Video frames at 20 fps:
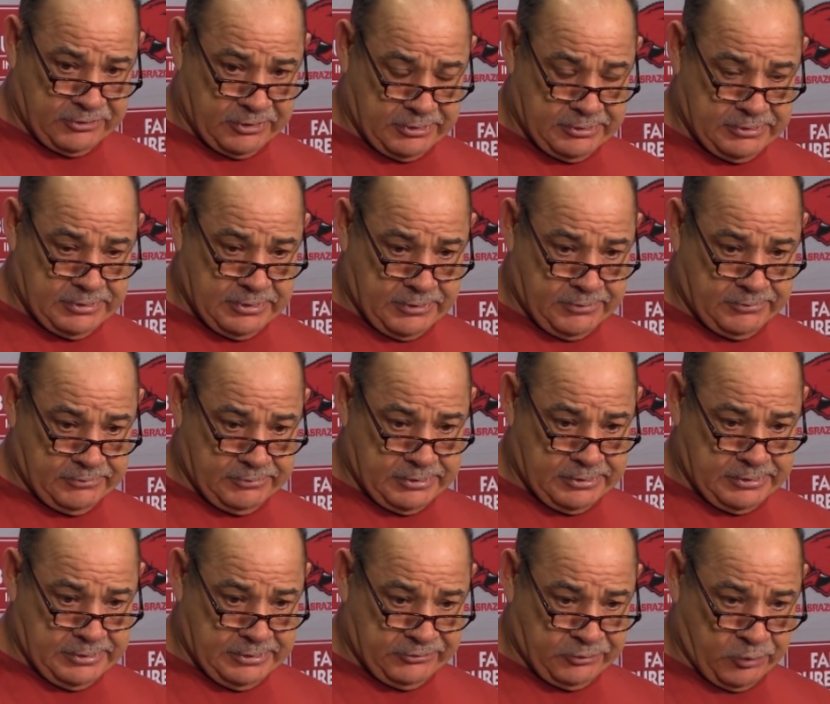a
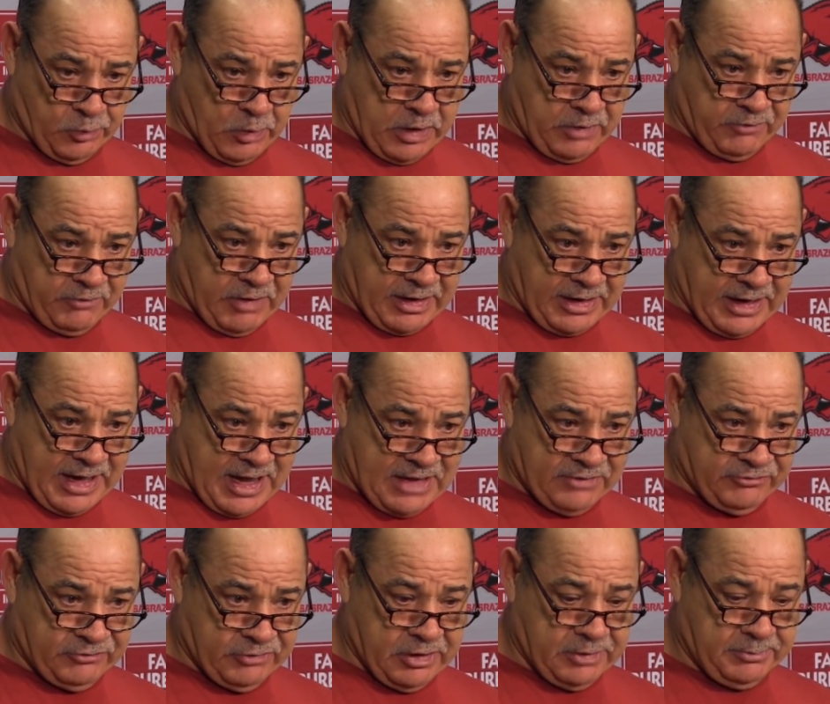way to
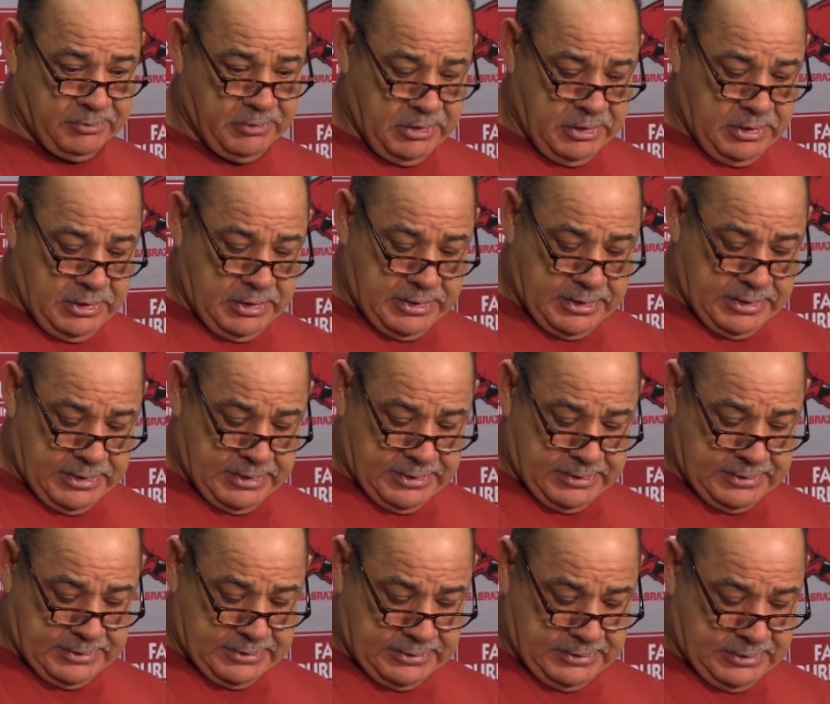recognize them.
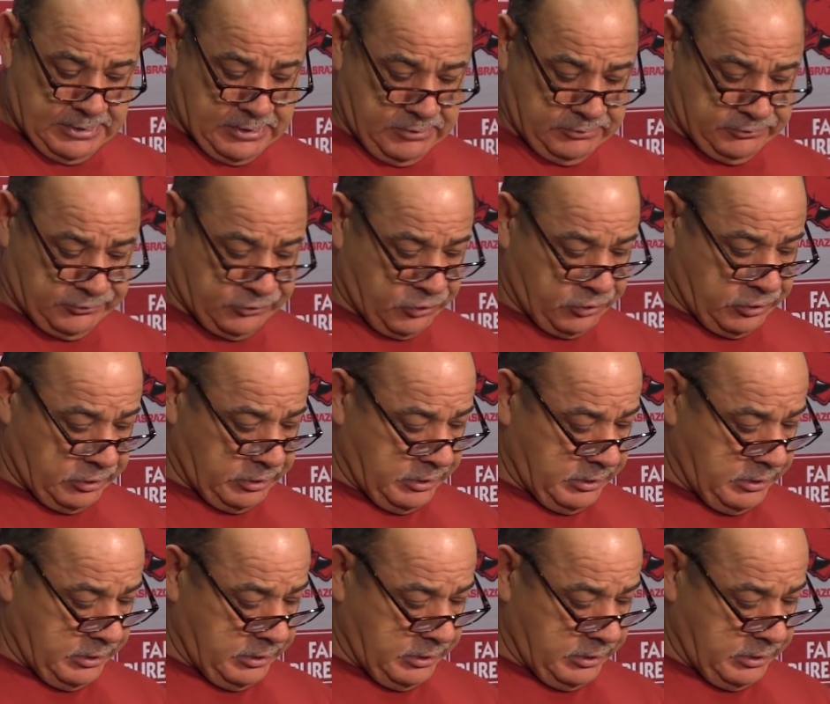It's